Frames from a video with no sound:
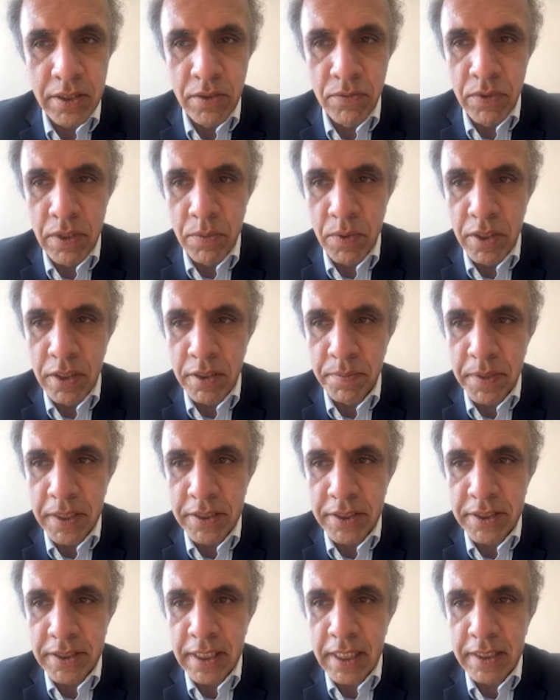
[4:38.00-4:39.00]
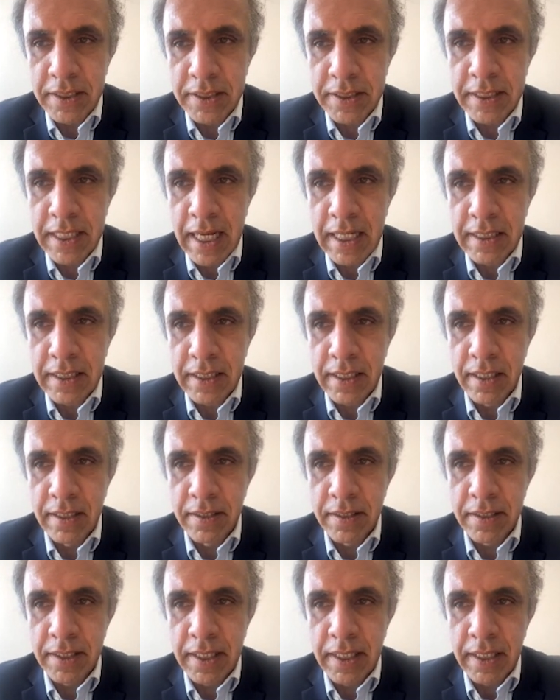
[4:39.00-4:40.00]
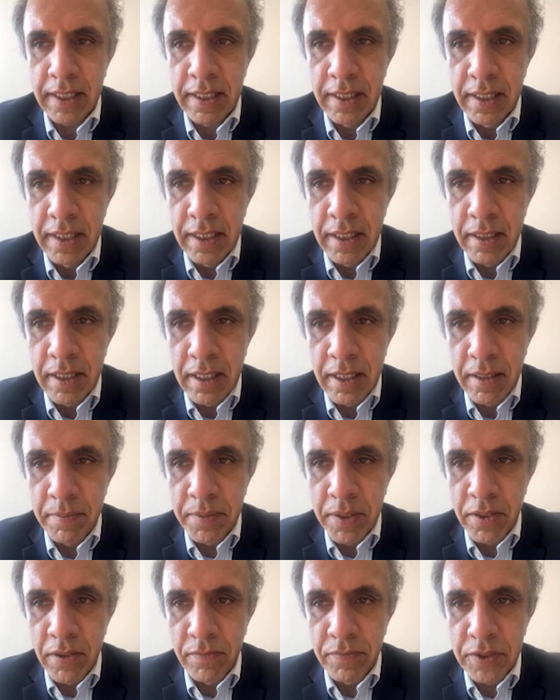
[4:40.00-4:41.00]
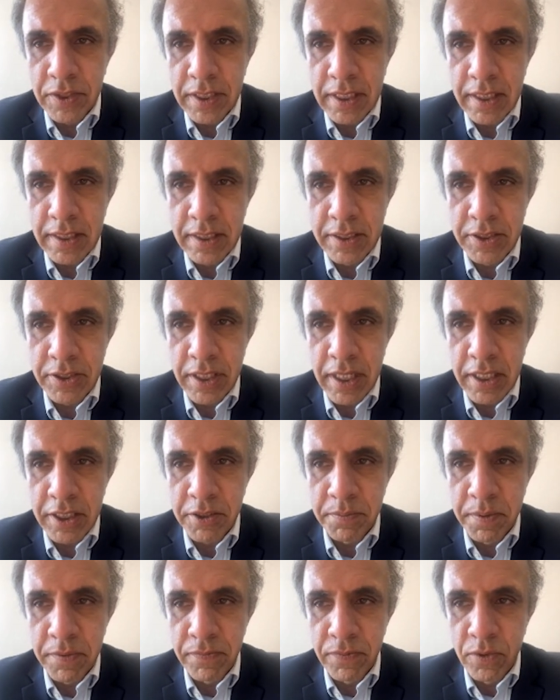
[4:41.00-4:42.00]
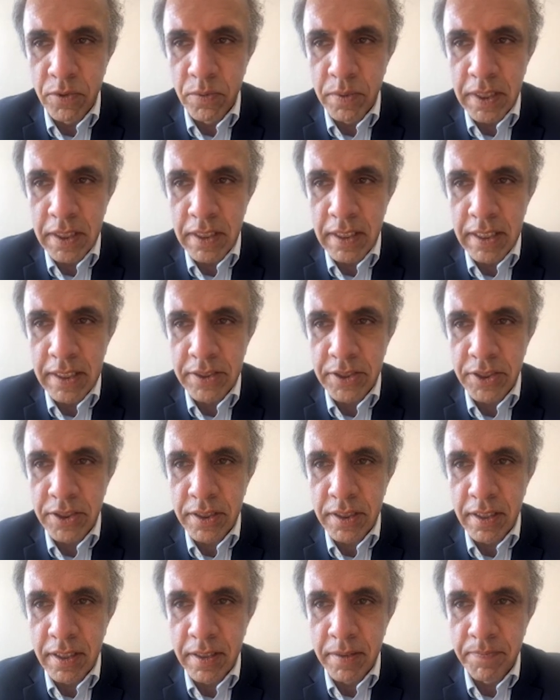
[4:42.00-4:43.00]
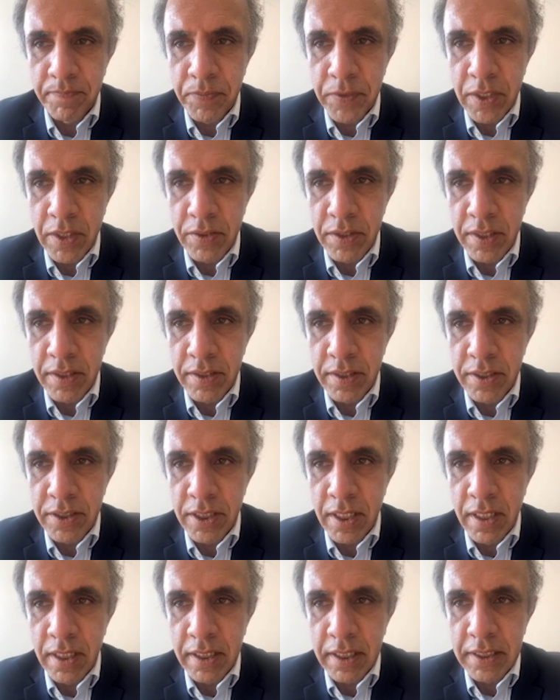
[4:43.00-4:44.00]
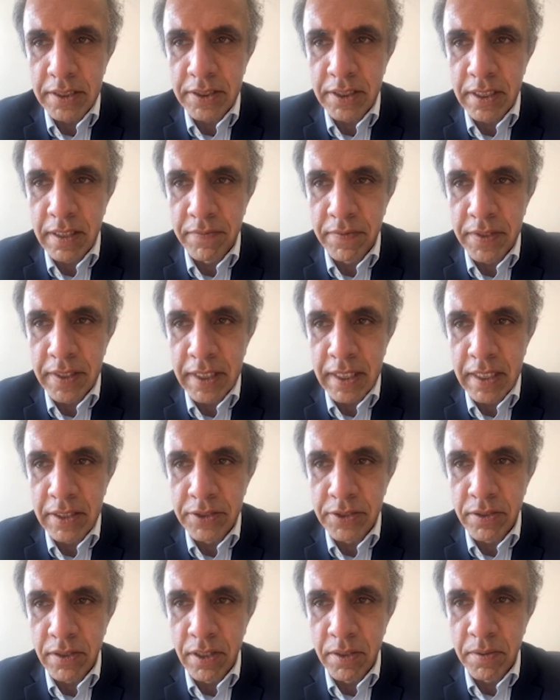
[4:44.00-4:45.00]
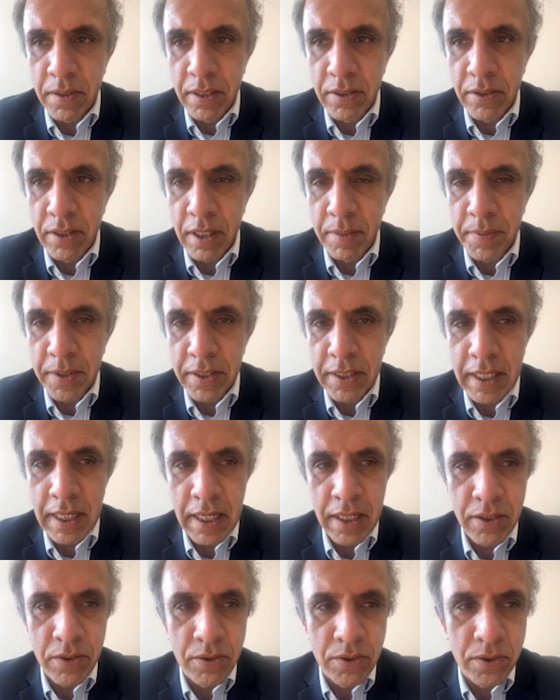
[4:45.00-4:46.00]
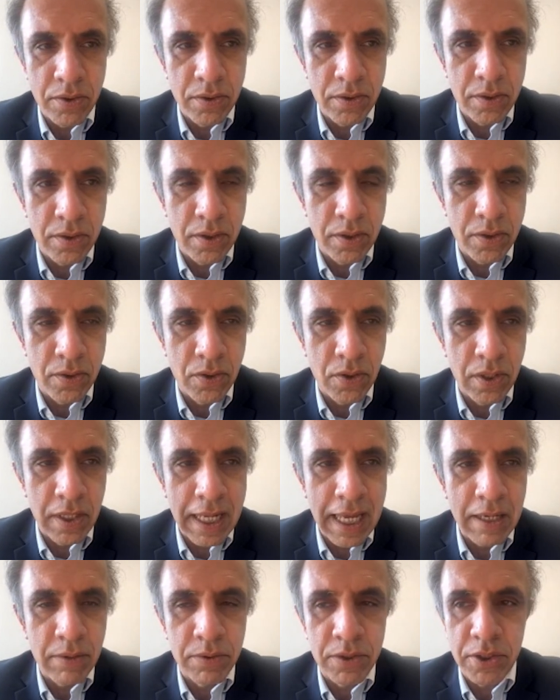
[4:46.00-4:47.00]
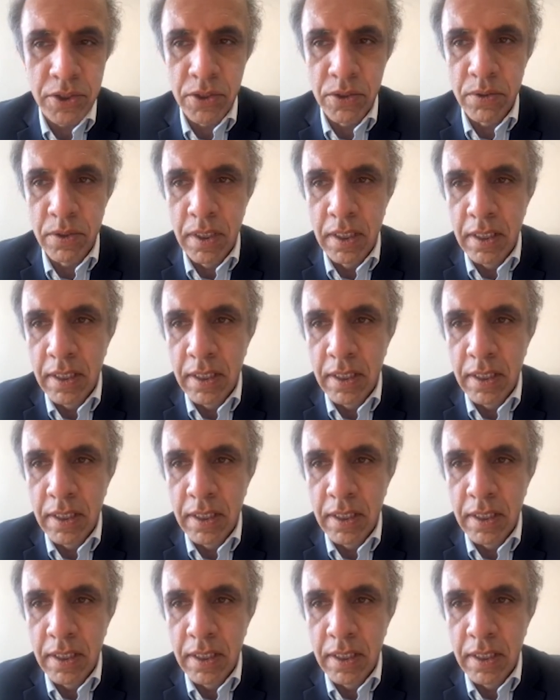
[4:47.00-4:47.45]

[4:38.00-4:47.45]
really want it to be a scattergun thing, but obviously at the stage before we list, the targets and everything else are up in the air. You're not allowed to